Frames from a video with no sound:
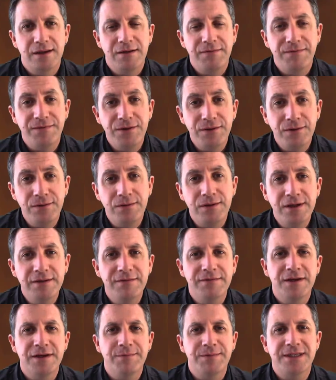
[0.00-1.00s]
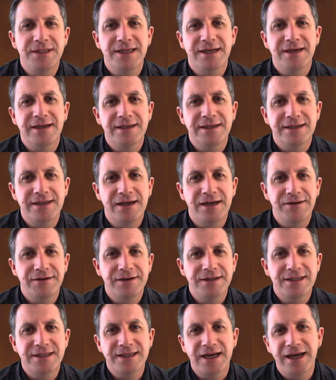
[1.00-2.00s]
If you live in a particular
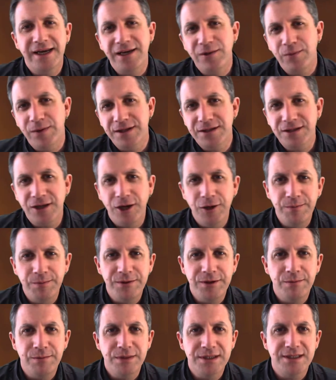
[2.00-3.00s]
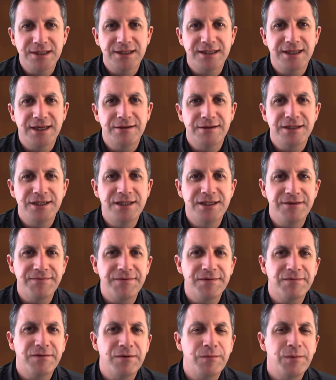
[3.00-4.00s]
town, deciding whether to open your business there is
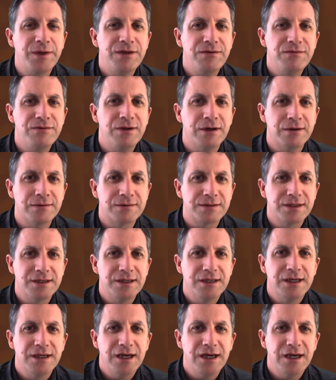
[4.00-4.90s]
different from when you don't,